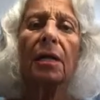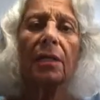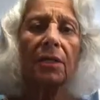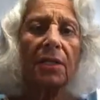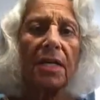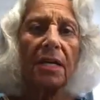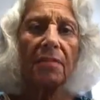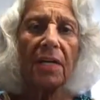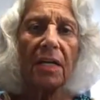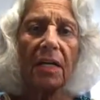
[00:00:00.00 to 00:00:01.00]
Good
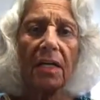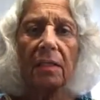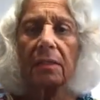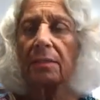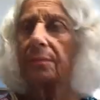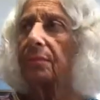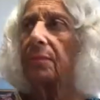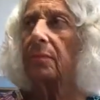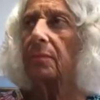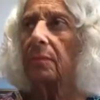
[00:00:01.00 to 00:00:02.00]
evening.
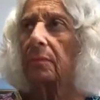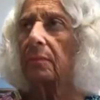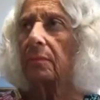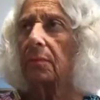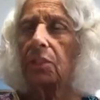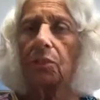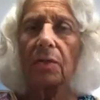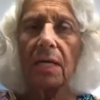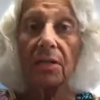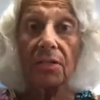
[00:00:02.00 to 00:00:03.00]

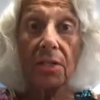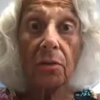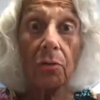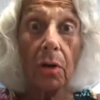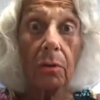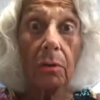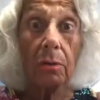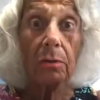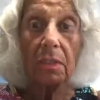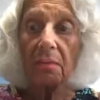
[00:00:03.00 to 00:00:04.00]
2 days in a
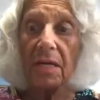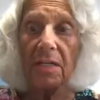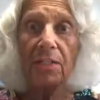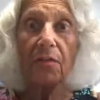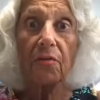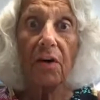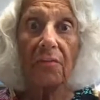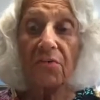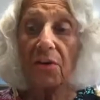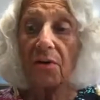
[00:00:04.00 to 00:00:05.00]
row, I made it to
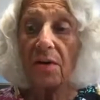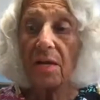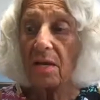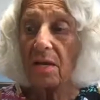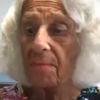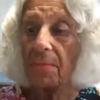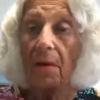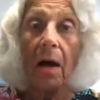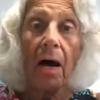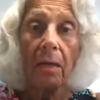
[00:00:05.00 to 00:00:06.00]
5:30.
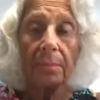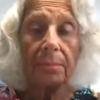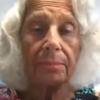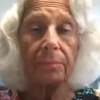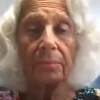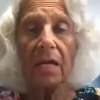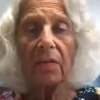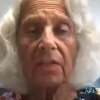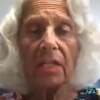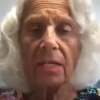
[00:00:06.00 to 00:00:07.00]
I
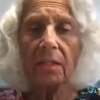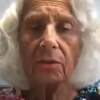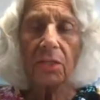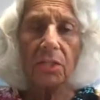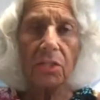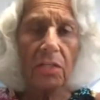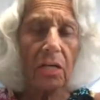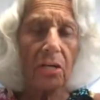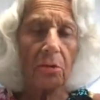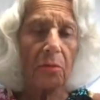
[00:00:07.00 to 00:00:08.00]
have a lot of little things to
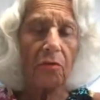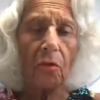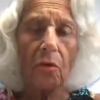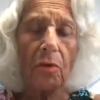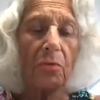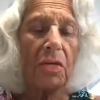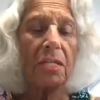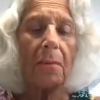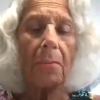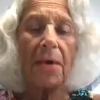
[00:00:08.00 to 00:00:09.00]
tell you before we
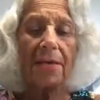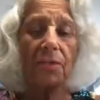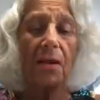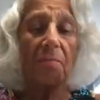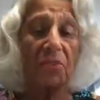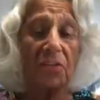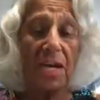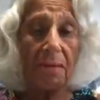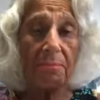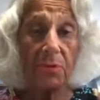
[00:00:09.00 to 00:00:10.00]
read the best
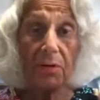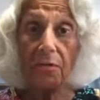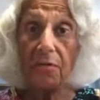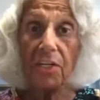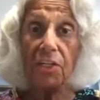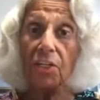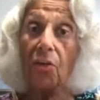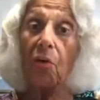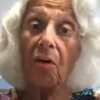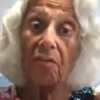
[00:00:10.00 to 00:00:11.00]
chapter to finish it
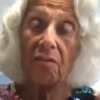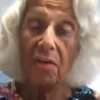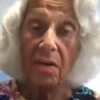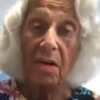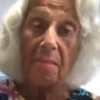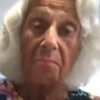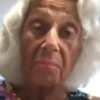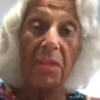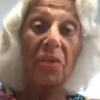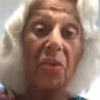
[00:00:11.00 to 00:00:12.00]
off.
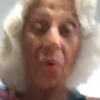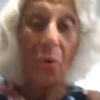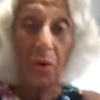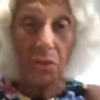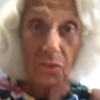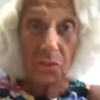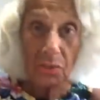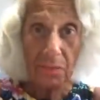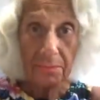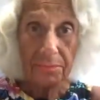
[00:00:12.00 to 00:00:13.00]
Because